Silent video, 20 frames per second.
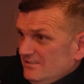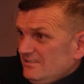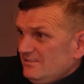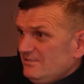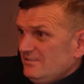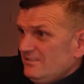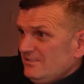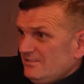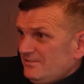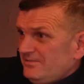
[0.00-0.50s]

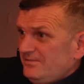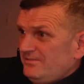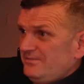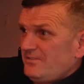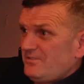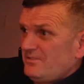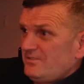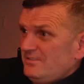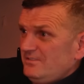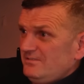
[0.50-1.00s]
oh, this
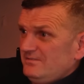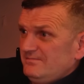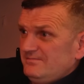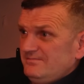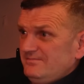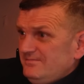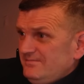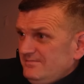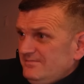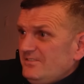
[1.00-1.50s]
fucking,
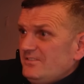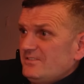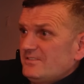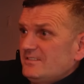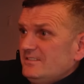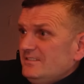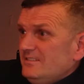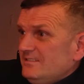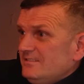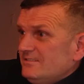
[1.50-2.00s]

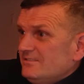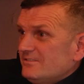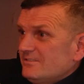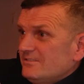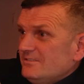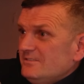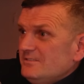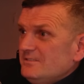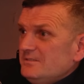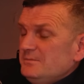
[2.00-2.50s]
fucking, do
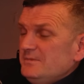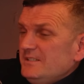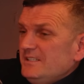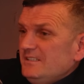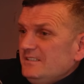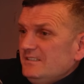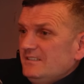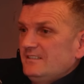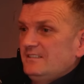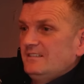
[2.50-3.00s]
you know what I
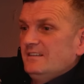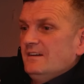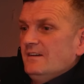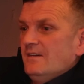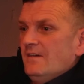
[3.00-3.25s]
mean? And,